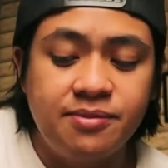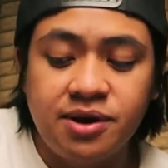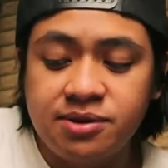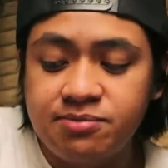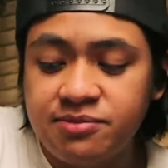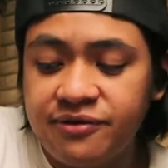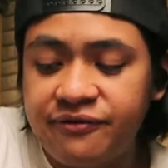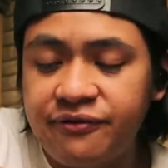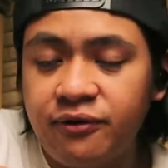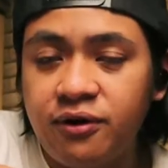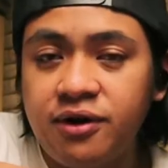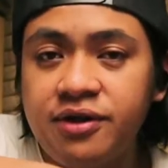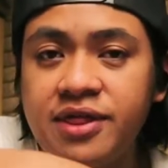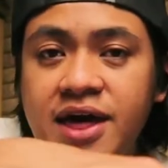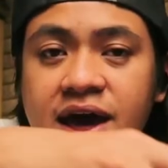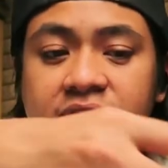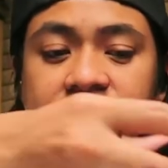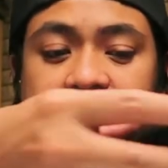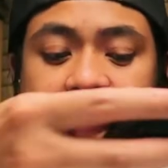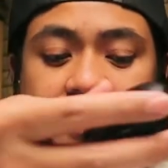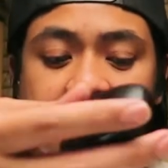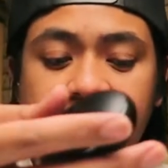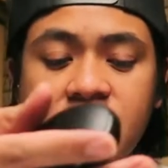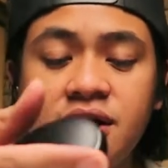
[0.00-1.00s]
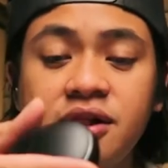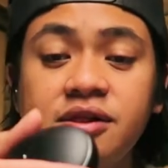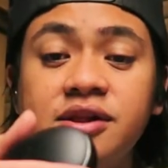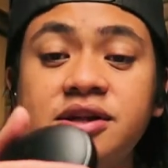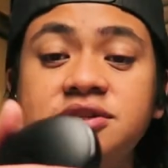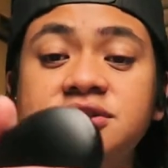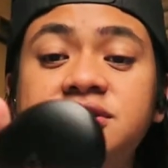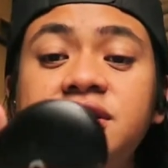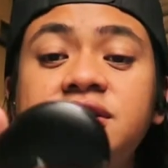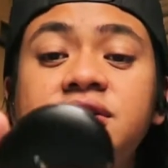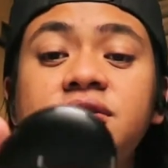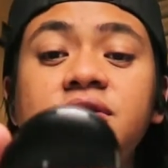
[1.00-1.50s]
But before that,
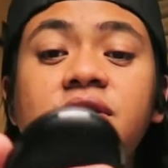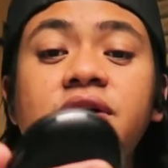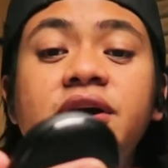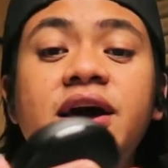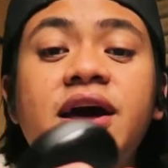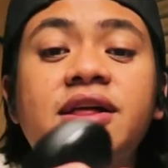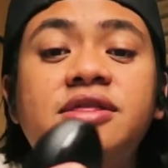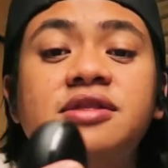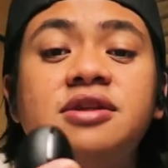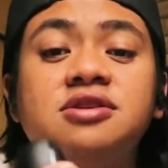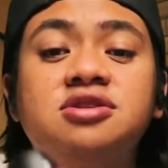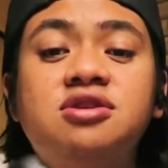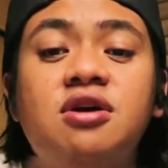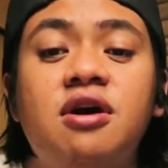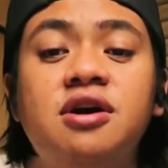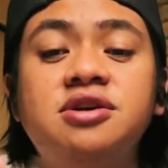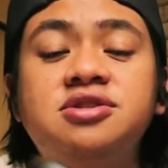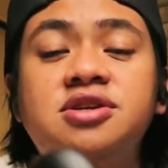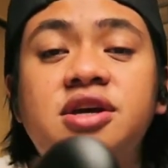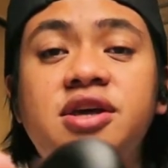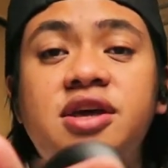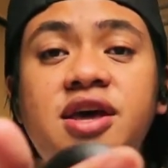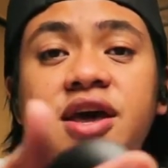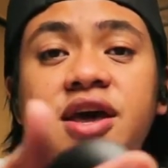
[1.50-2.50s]
let's take a look at the charging